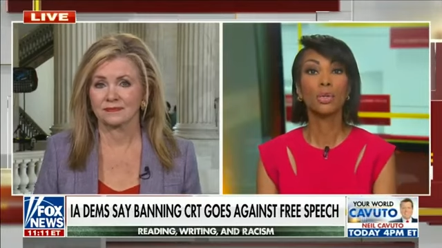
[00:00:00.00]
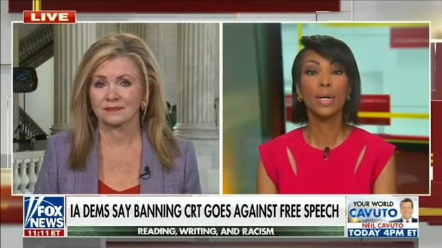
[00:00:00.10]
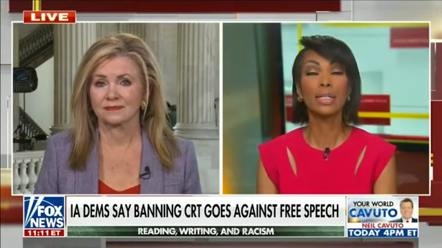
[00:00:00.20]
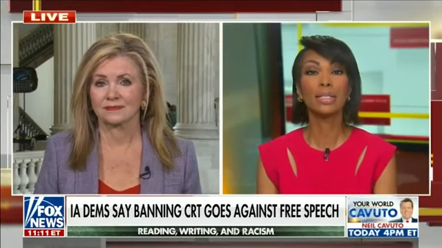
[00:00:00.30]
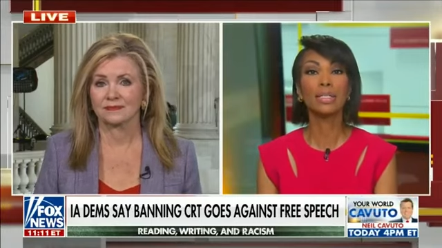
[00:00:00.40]

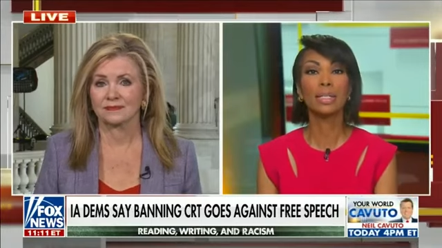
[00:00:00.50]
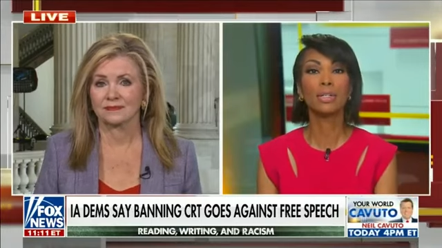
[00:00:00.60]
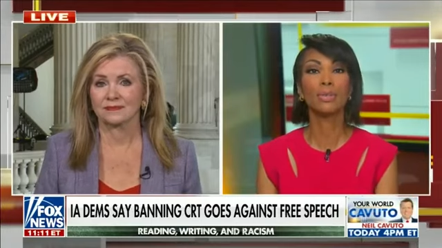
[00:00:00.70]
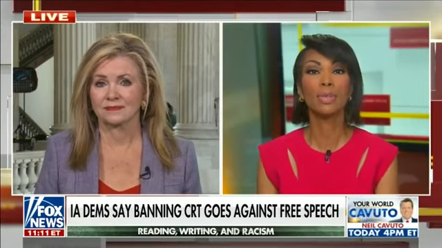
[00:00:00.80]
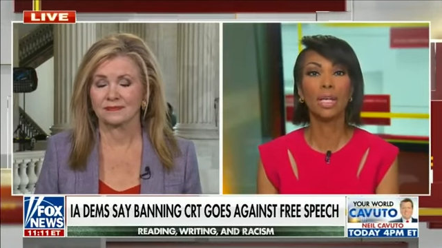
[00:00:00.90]
Speaker 1: Great to
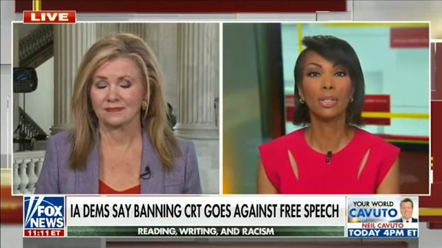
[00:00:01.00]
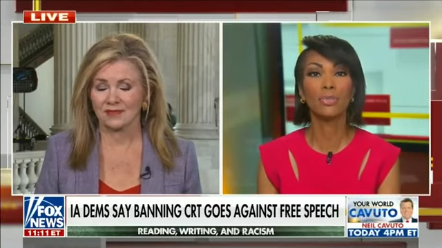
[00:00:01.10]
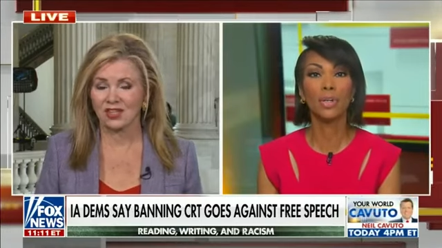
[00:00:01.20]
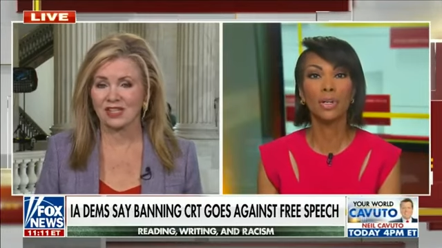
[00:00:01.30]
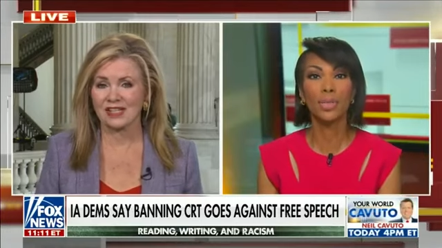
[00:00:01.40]
see you. Thank
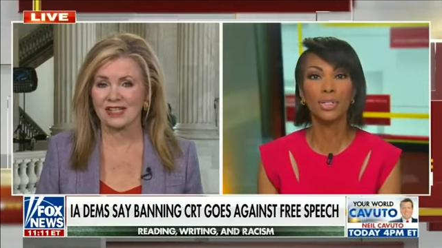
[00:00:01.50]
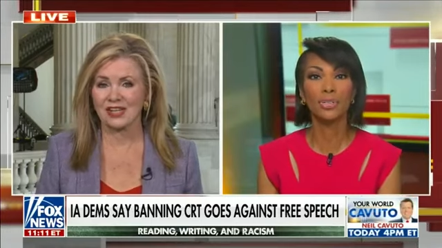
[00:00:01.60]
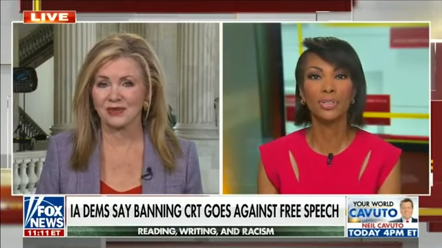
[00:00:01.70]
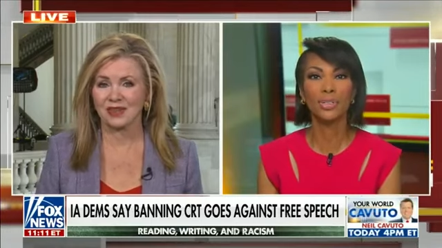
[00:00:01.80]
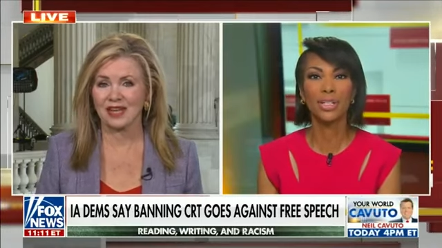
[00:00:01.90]
you very good much for
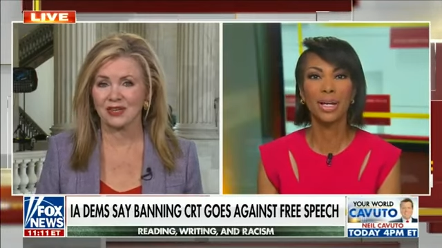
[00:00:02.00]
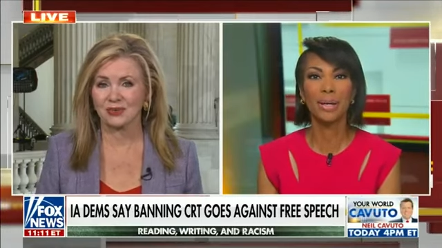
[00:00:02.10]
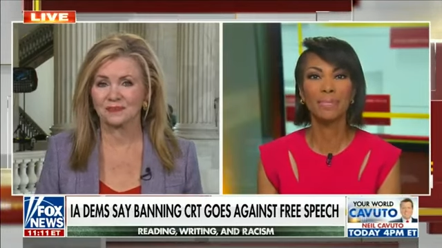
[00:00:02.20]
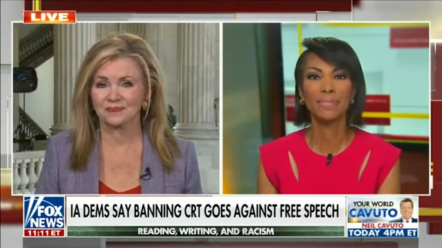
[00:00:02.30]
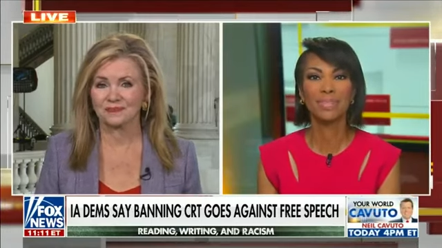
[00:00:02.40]
you. your Thank time.